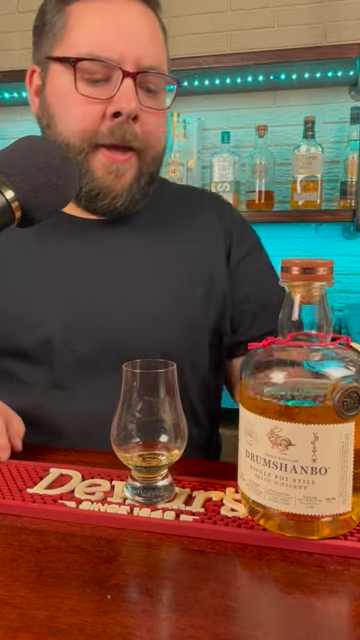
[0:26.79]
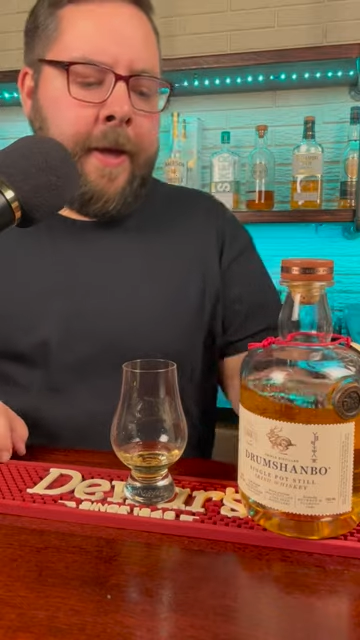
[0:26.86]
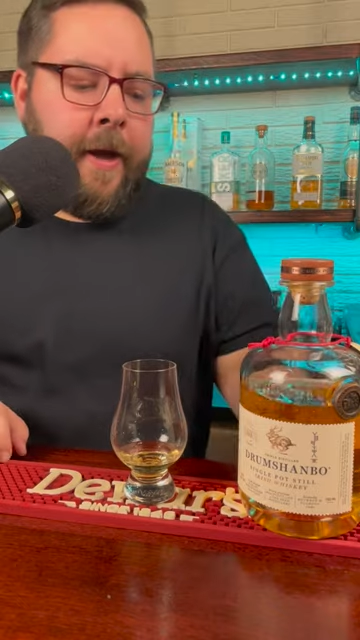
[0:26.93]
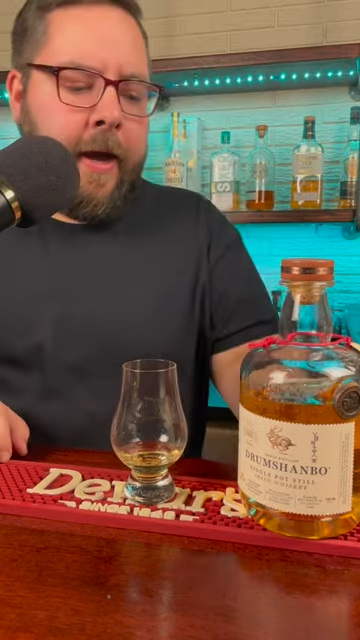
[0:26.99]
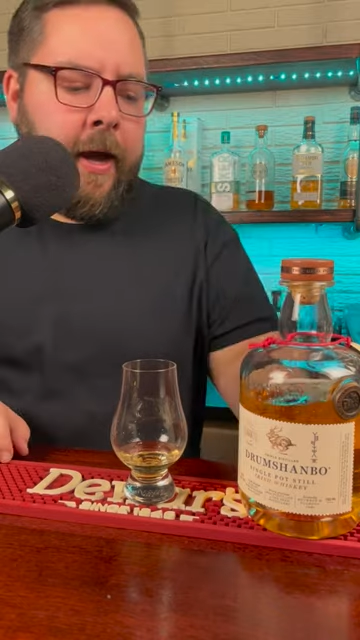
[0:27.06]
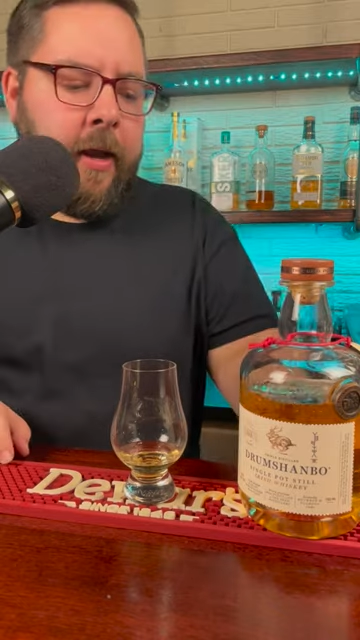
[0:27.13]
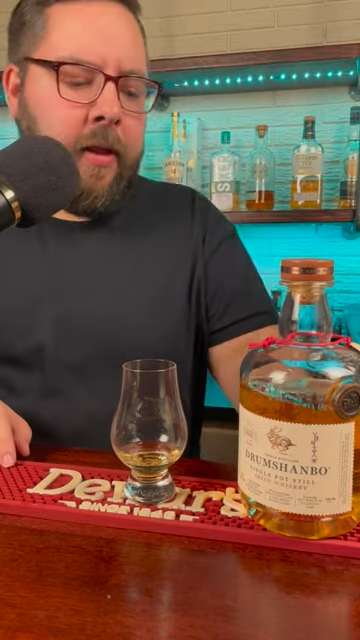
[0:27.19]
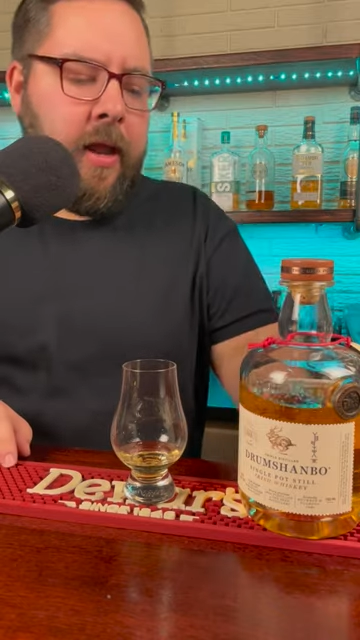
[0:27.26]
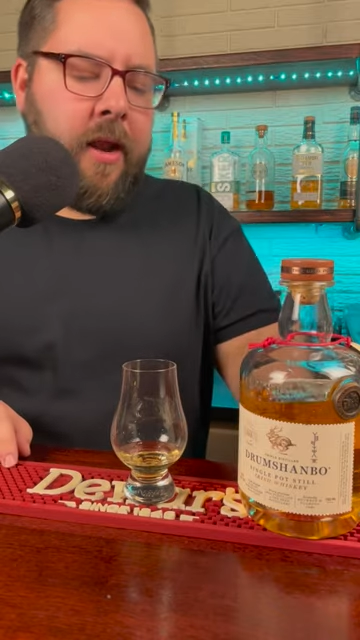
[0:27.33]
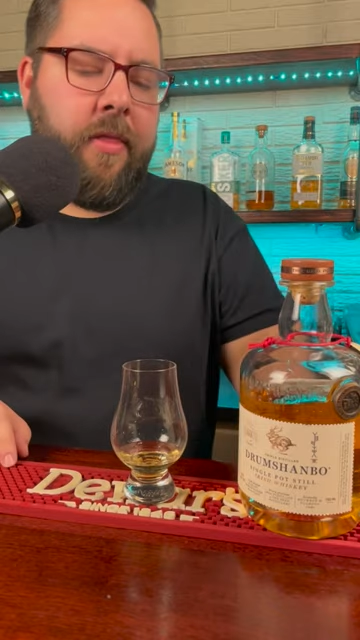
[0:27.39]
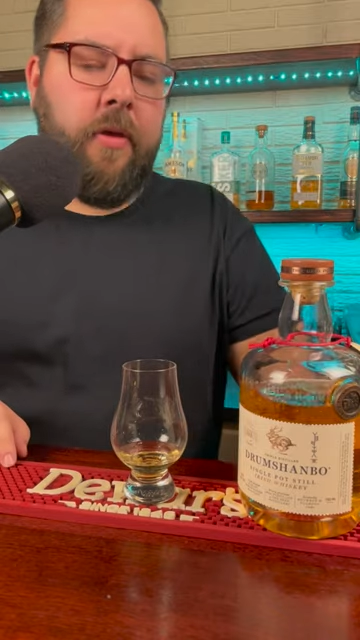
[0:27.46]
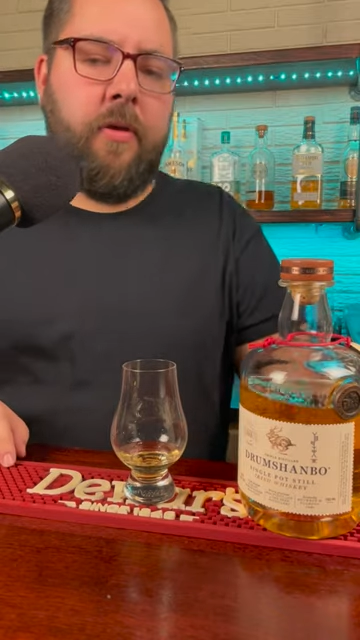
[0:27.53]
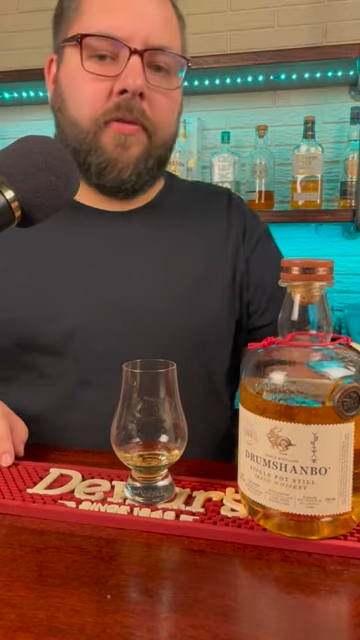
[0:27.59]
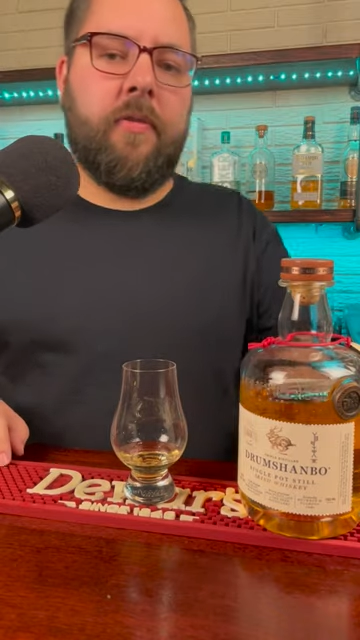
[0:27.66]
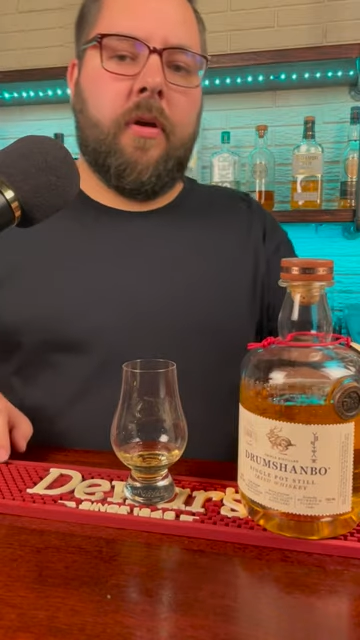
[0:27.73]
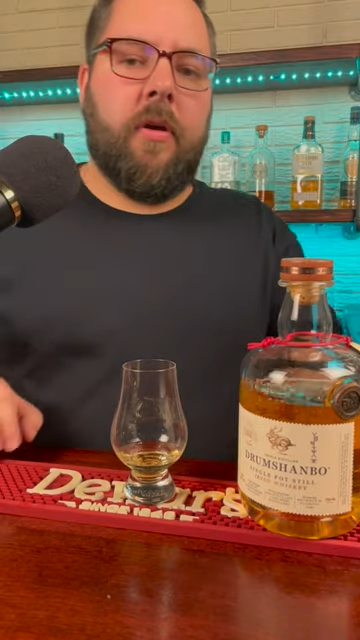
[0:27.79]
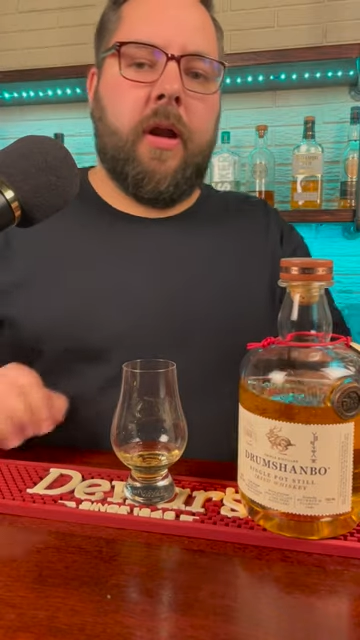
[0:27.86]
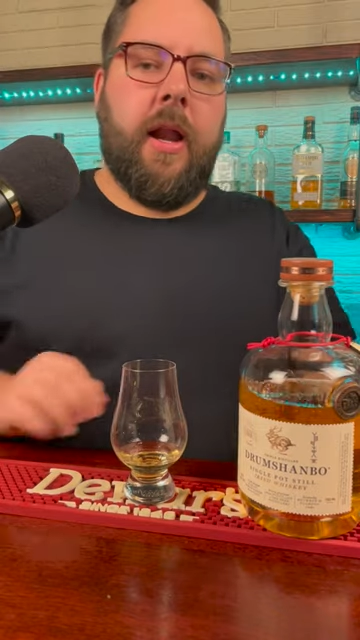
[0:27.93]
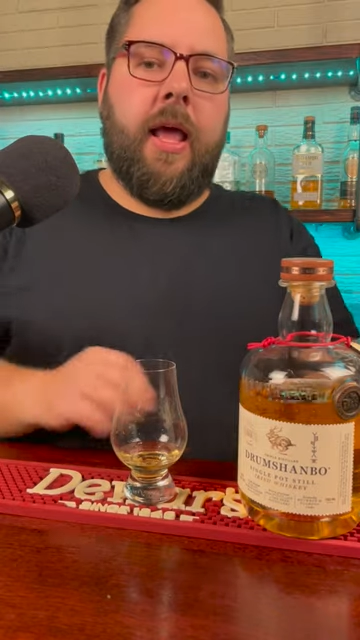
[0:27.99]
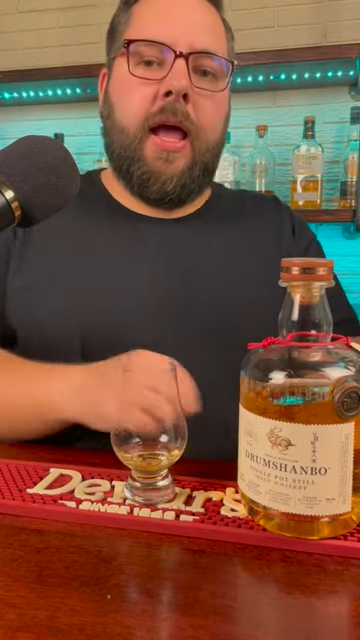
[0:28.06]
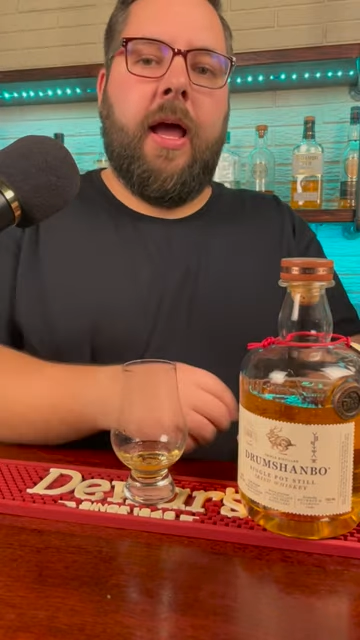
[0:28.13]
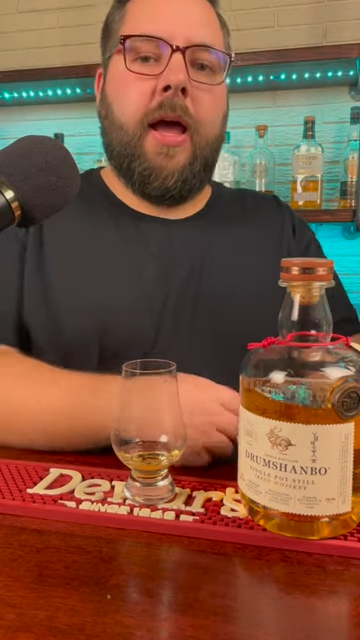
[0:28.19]
uh, a lot of those are
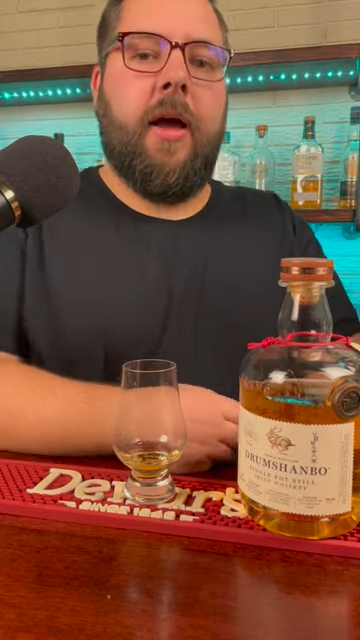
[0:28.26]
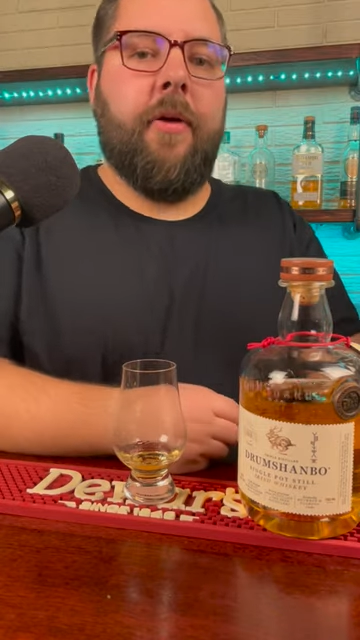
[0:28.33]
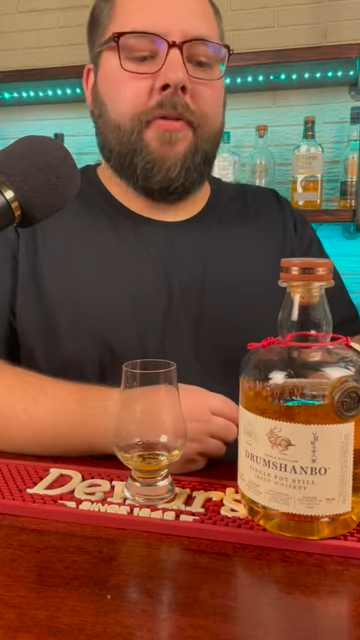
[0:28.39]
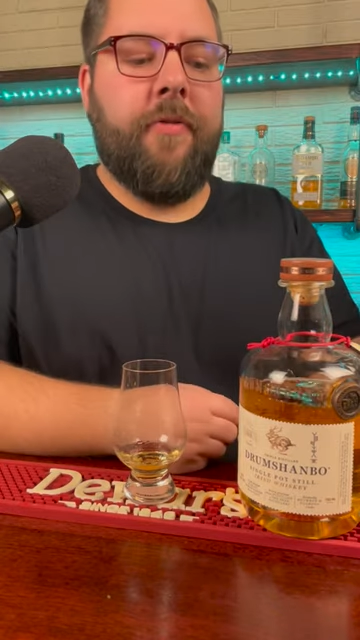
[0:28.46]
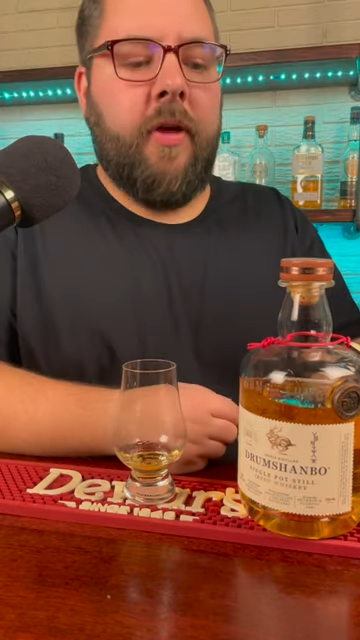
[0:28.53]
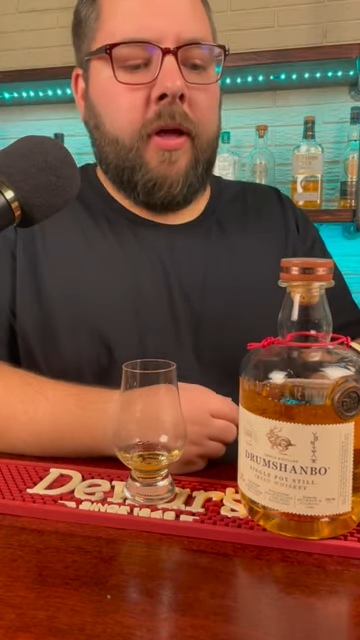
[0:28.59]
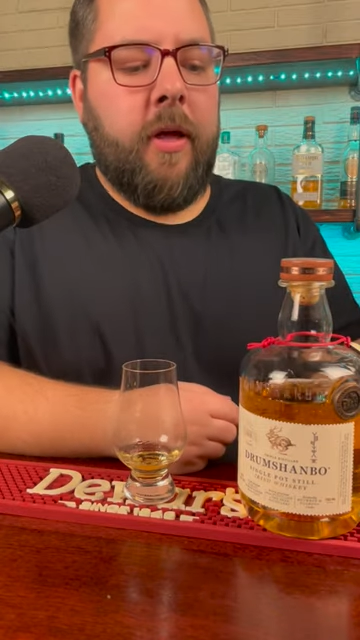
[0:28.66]
going to have